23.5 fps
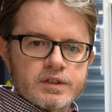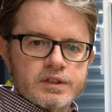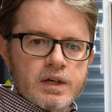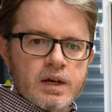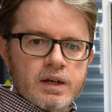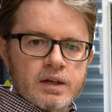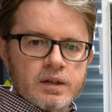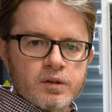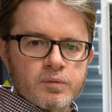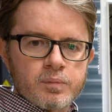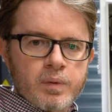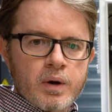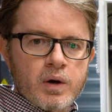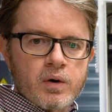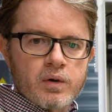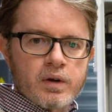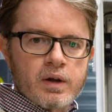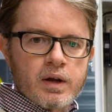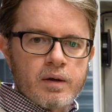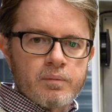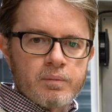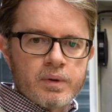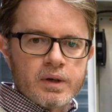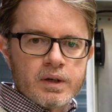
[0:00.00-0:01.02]
silent power
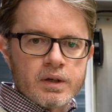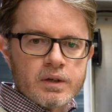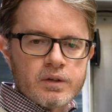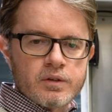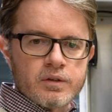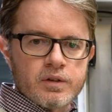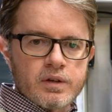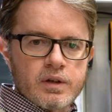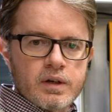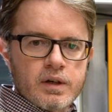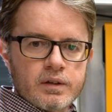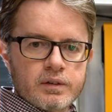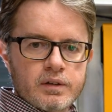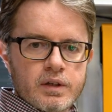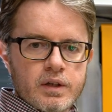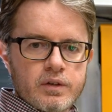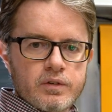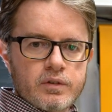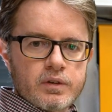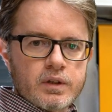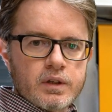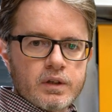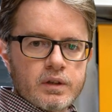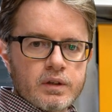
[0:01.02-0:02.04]
cabinets are
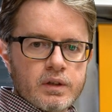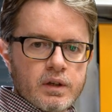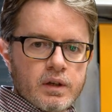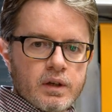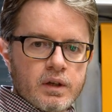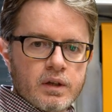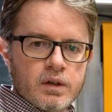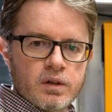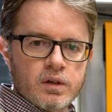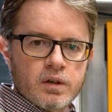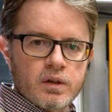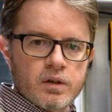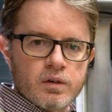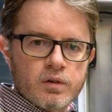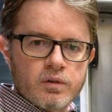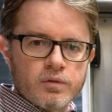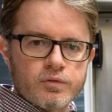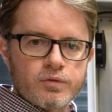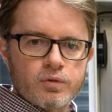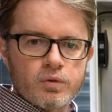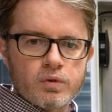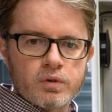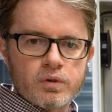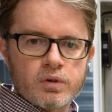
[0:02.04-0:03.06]
tested in uh,
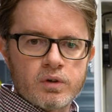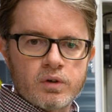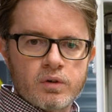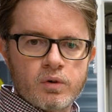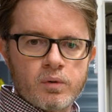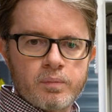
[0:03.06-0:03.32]
full uh,